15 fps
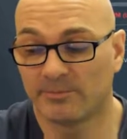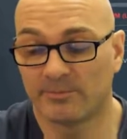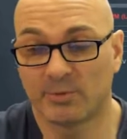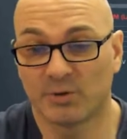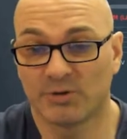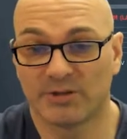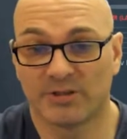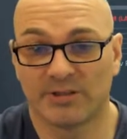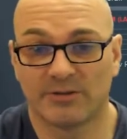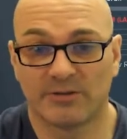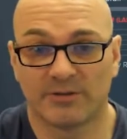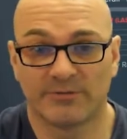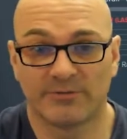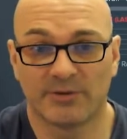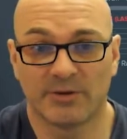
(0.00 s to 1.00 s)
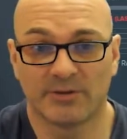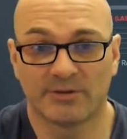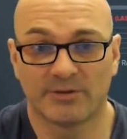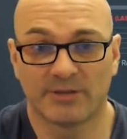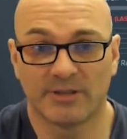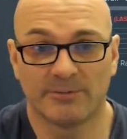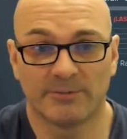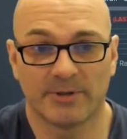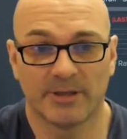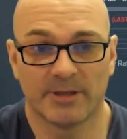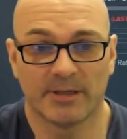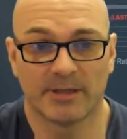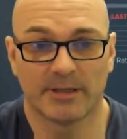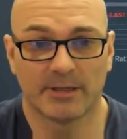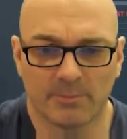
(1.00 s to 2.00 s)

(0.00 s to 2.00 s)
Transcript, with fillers: punching into the first team really.